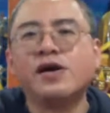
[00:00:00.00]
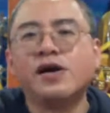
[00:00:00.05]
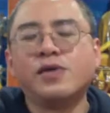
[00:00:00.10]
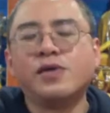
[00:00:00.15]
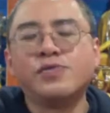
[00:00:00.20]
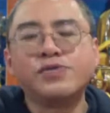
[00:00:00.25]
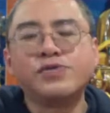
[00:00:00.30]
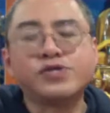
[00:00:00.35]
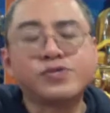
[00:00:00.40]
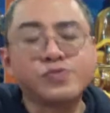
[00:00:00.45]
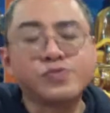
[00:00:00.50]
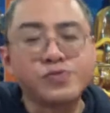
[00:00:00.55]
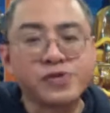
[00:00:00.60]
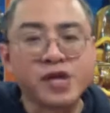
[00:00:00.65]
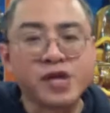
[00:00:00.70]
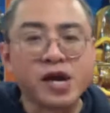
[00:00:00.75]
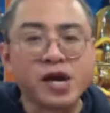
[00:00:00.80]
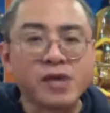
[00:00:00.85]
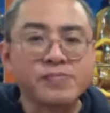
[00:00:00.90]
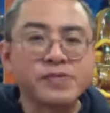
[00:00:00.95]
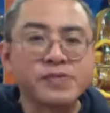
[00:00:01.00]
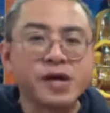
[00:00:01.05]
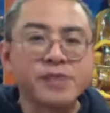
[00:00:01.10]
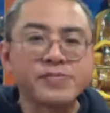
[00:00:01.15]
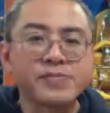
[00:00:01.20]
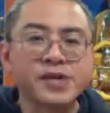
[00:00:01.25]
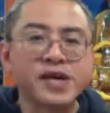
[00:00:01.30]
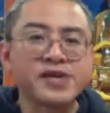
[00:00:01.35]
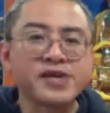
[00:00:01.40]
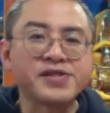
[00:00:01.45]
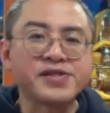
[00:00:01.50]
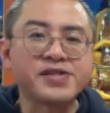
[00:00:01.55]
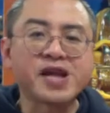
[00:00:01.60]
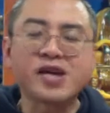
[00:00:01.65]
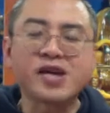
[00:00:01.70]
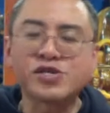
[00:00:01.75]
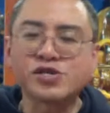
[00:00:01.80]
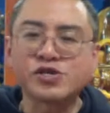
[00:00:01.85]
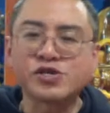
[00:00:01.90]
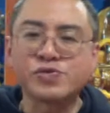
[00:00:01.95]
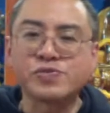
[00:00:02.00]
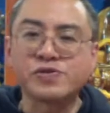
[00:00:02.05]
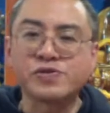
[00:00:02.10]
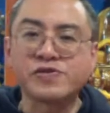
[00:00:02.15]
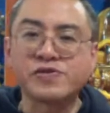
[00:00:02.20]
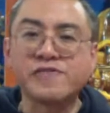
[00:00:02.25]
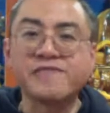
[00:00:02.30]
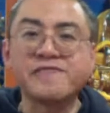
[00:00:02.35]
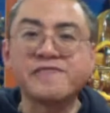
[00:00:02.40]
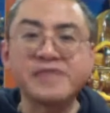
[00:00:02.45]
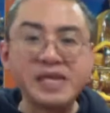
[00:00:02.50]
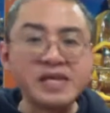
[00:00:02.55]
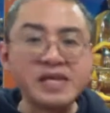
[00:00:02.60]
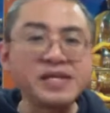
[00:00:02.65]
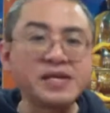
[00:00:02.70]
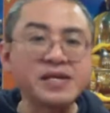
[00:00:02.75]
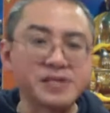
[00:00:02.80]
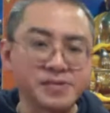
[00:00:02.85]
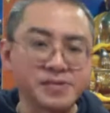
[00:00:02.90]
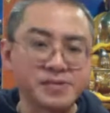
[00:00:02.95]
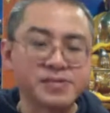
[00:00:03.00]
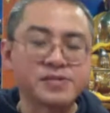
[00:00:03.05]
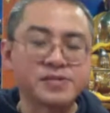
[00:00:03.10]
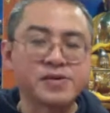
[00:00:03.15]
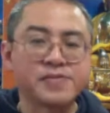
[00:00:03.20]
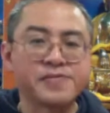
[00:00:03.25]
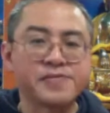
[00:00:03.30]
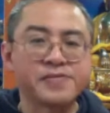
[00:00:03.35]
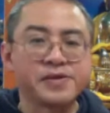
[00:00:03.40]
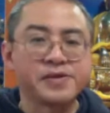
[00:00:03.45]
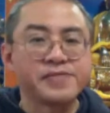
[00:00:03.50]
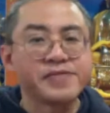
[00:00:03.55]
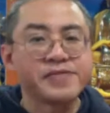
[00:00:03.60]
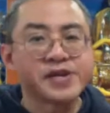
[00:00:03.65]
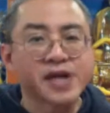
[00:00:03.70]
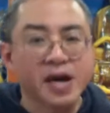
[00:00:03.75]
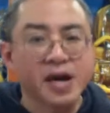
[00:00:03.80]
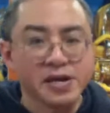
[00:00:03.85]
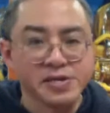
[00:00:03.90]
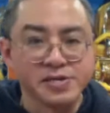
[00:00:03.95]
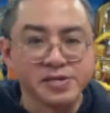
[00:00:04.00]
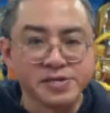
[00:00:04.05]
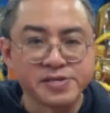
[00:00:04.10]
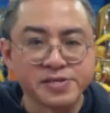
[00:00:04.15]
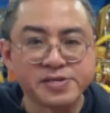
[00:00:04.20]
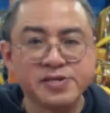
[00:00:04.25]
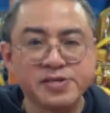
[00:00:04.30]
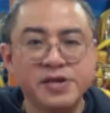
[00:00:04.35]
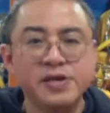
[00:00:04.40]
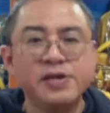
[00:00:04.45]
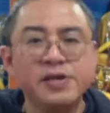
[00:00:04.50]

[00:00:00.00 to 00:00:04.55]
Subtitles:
which would help them get in touch with the feelings of loving kindness.